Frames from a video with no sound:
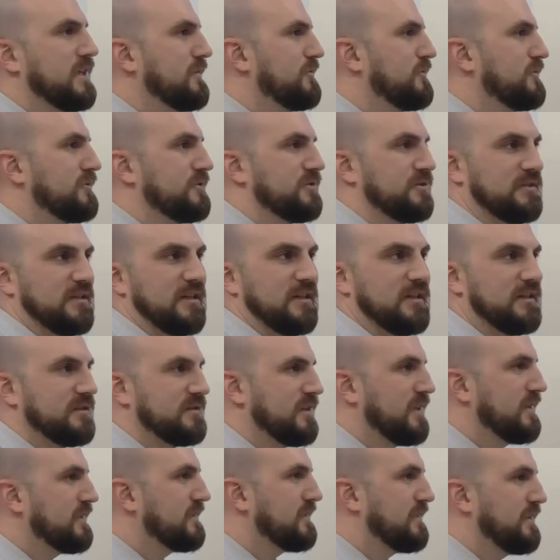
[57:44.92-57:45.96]
language is not
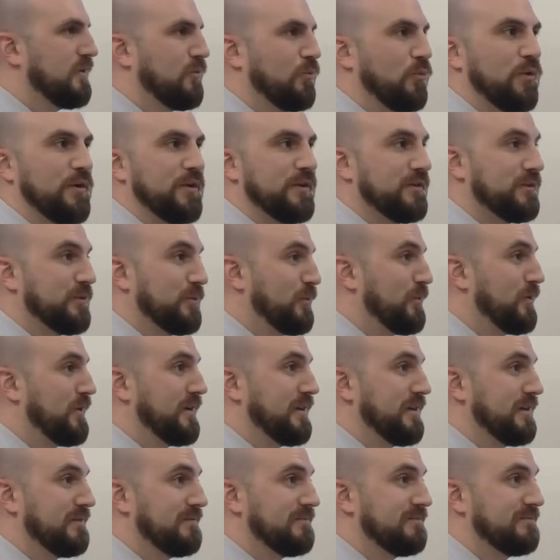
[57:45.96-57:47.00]
exactly a one to
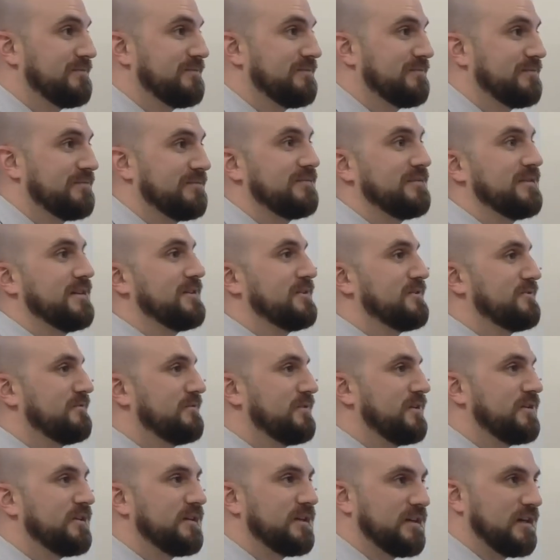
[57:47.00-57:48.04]
one. No, it's it
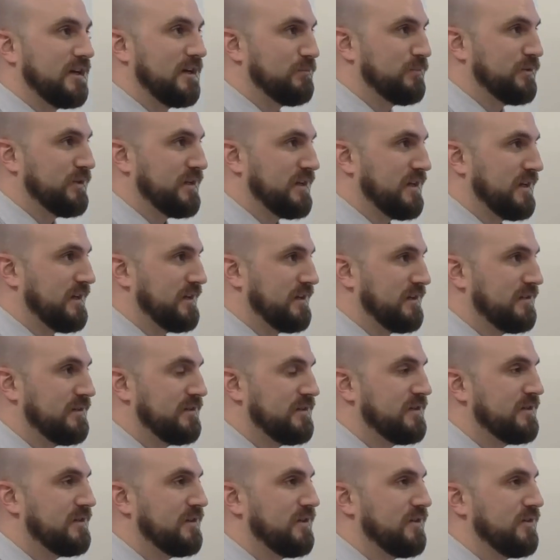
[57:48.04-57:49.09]
very isn't. complicated.
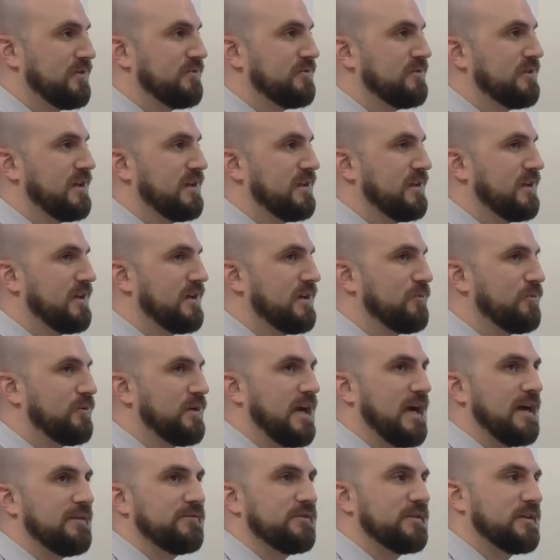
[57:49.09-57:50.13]
yeah, know? and like we
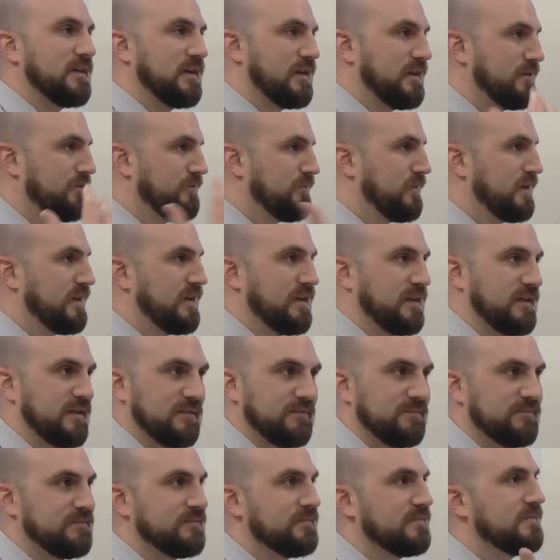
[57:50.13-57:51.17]
have to kind of make
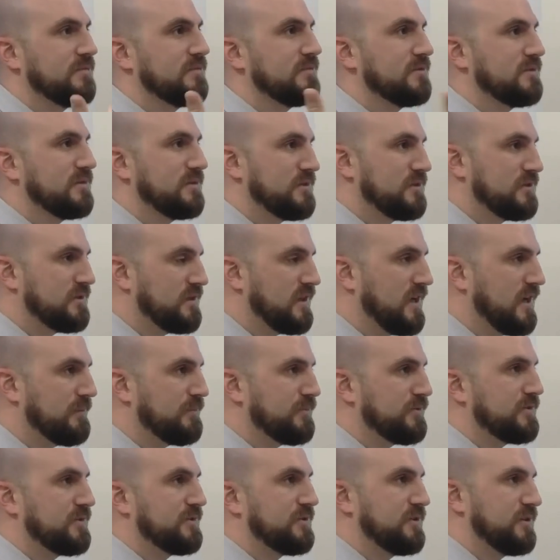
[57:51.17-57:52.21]

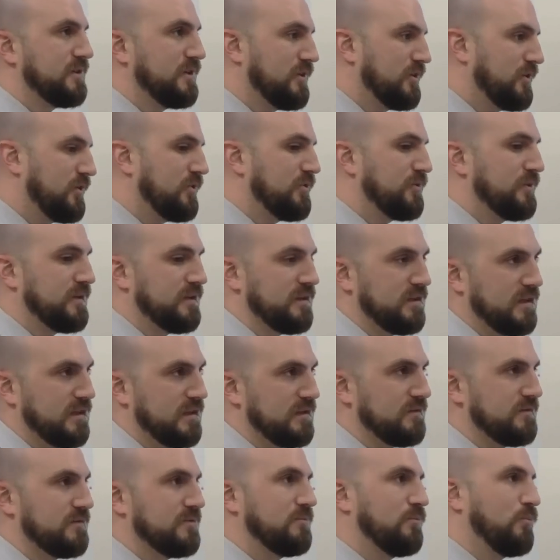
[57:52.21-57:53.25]
decisions, steps, you know, and,
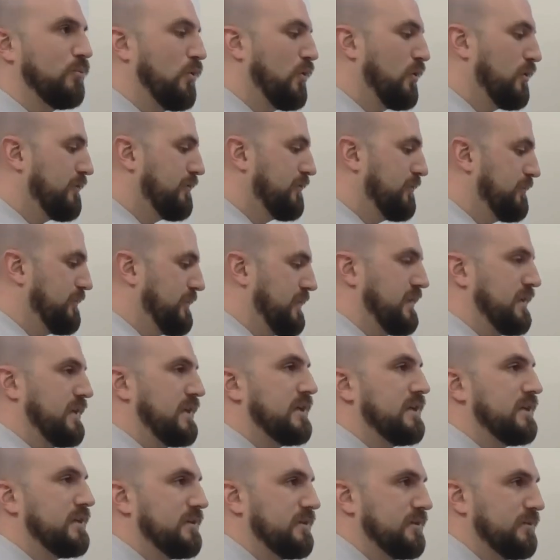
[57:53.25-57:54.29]
and, and walk from an
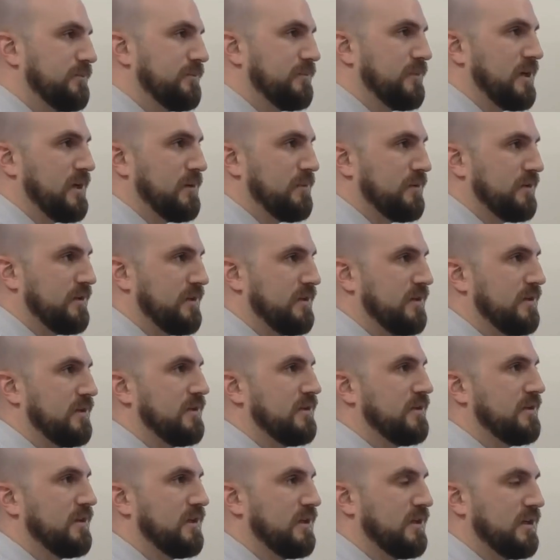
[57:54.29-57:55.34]
idiom maybe yeah.
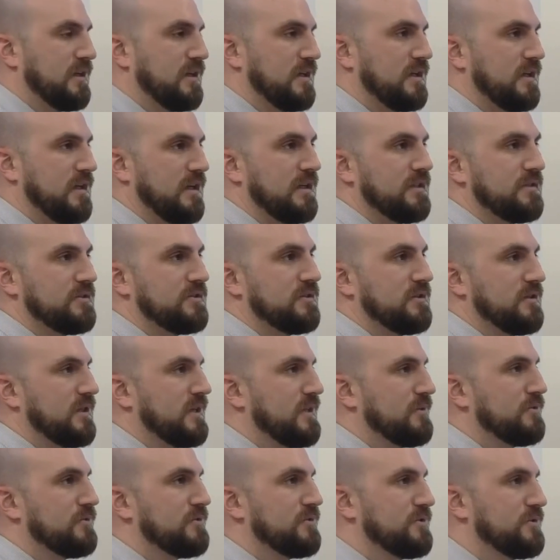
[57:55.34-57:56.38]
in yeah. ancient
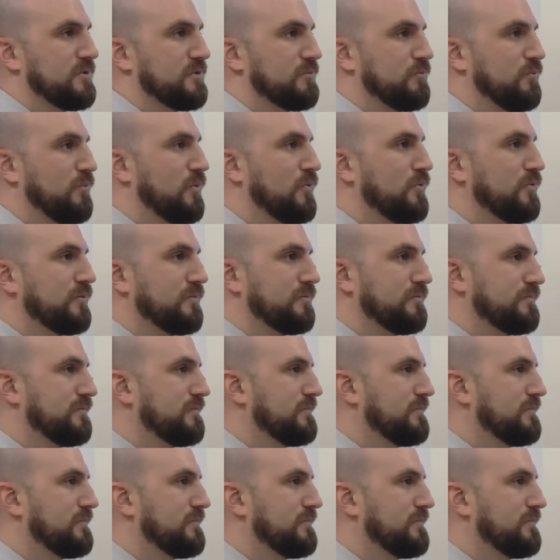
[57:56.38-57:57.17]
language. It just won't